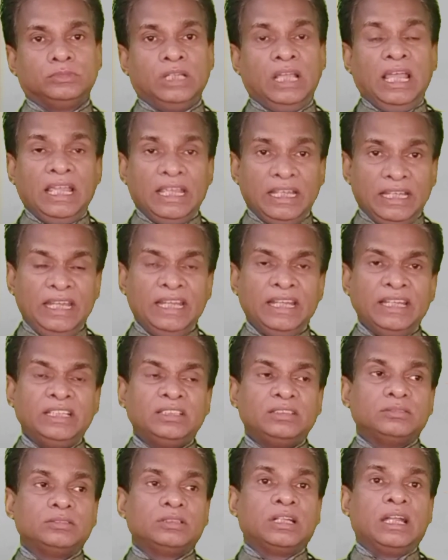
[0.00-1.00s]
In
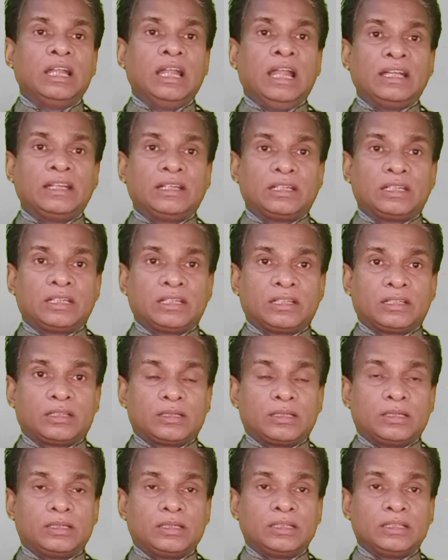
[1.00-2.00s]

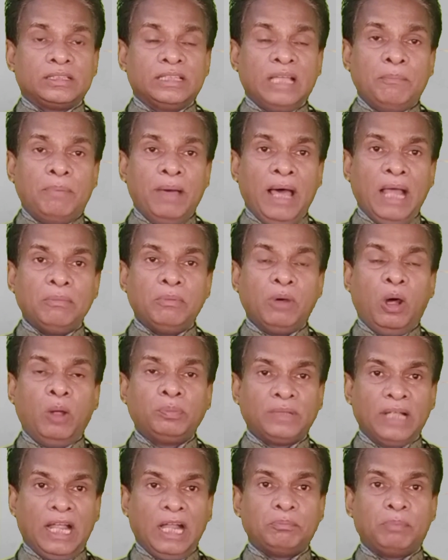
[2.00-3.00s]
the verb of
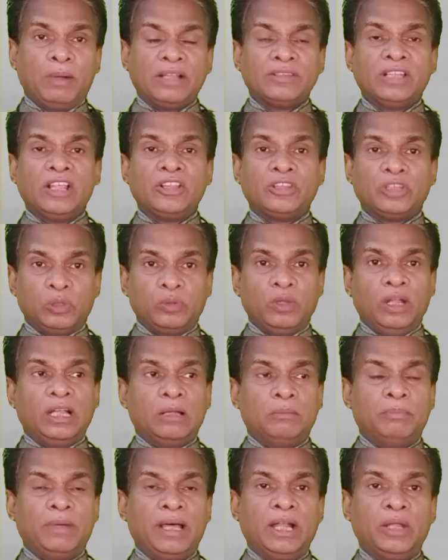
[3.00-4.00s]
third person singular
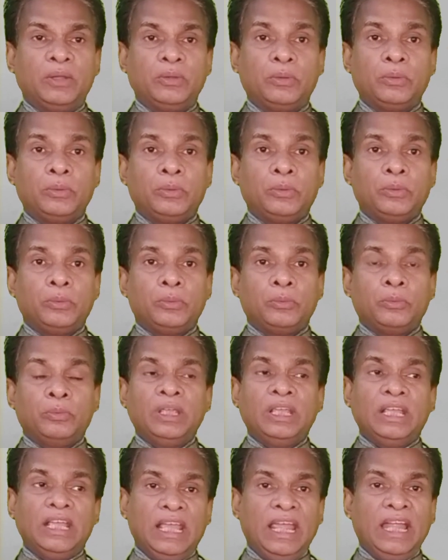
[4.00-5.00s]
number,
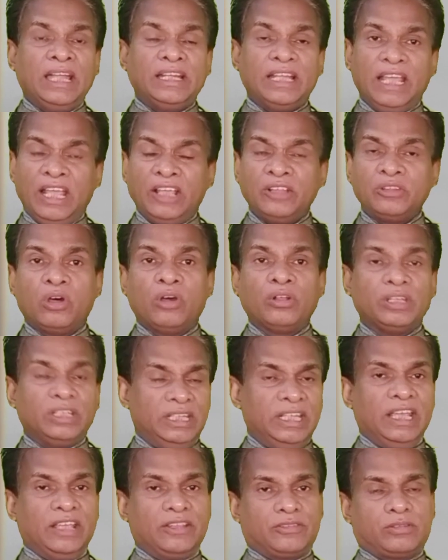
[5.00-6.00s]
we add s or
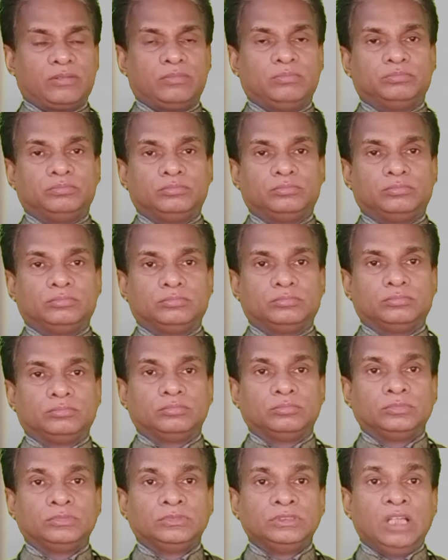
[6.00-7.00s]
es.
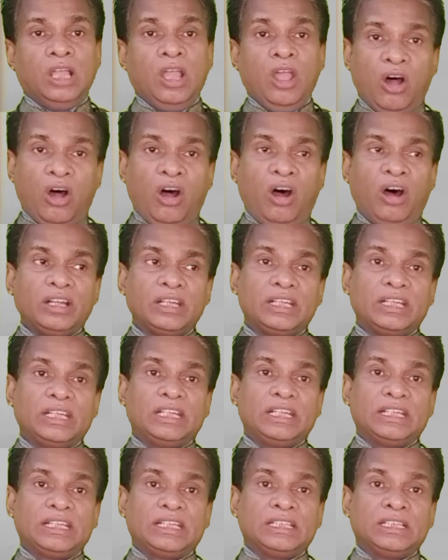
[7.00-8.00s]
Or
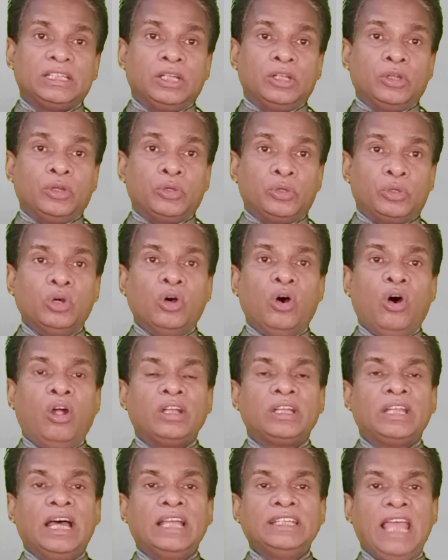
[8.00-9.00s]
do or
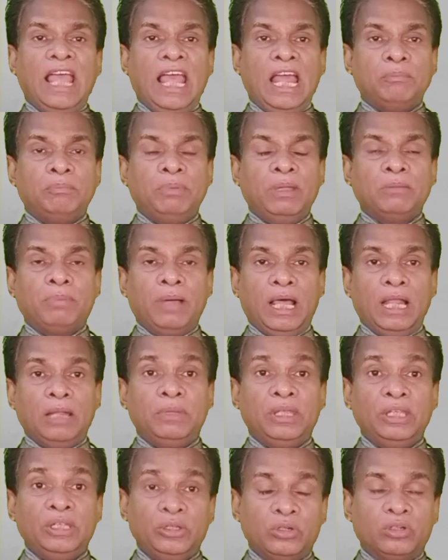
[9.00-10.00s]
does helping verb
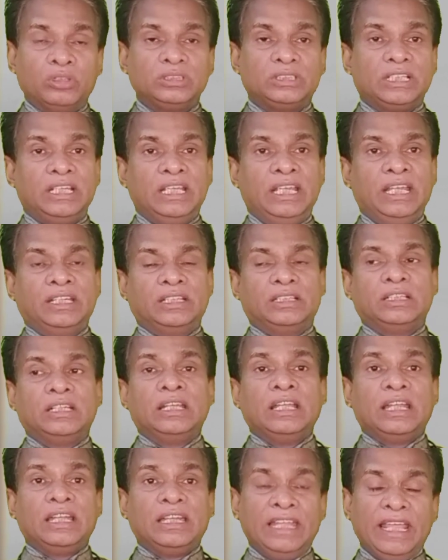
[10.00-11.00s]
is used in
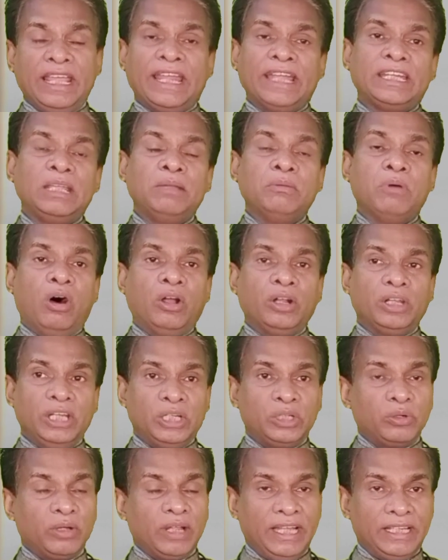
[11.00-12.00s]
negative or
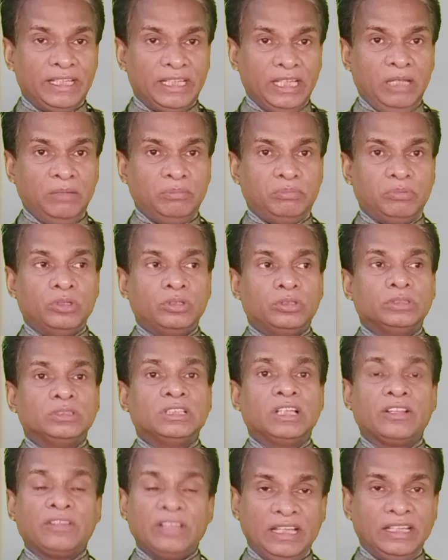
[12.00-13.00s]
interrogative
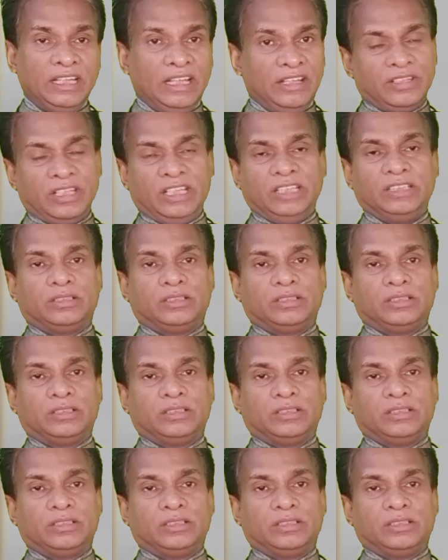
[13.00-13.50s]
sentences.